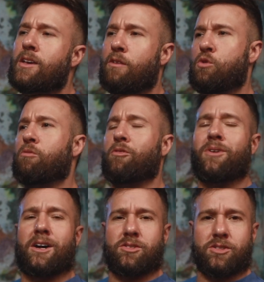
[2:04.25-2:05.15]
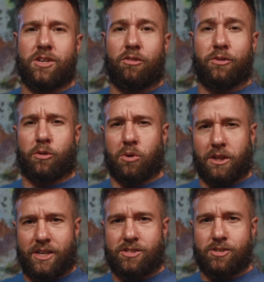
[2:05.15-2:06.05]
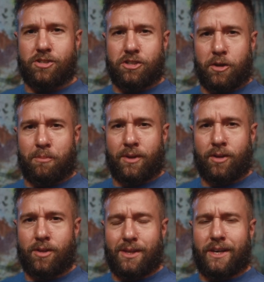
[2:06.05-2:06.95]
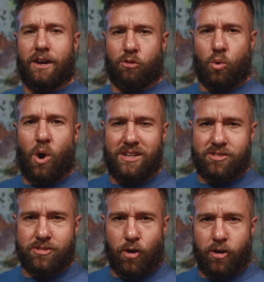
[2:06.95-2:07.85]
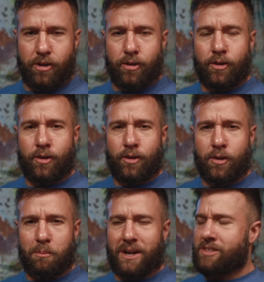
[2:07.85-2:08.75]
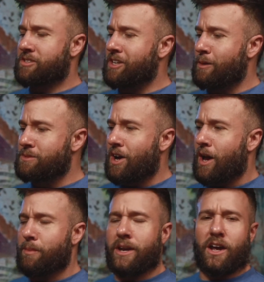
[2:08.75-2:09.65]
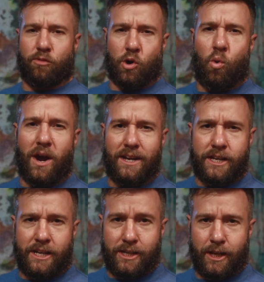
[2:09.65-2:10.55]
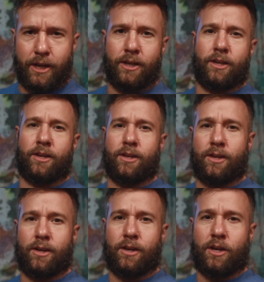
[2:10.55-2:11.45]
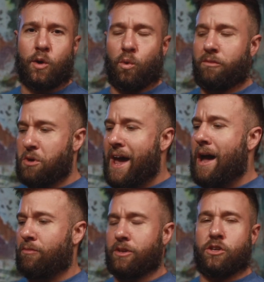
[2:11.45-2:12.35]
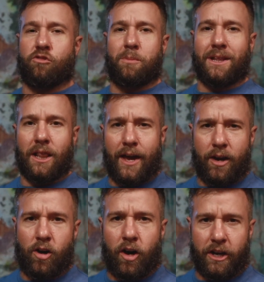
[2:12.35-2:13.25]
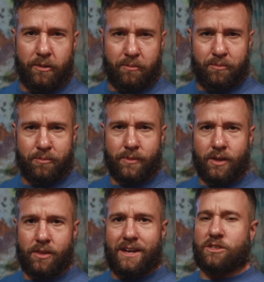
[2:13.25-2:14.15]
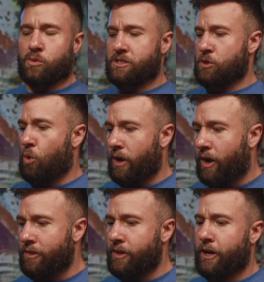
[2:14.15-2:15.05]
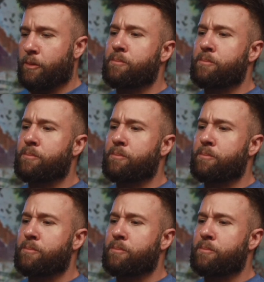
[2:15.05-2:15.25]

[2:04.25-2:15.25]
Have you ever found yourself in a relationship that never quite started, but at the same time, it never quite ended? Well, if you have, then you've been led on. That's what's going on there.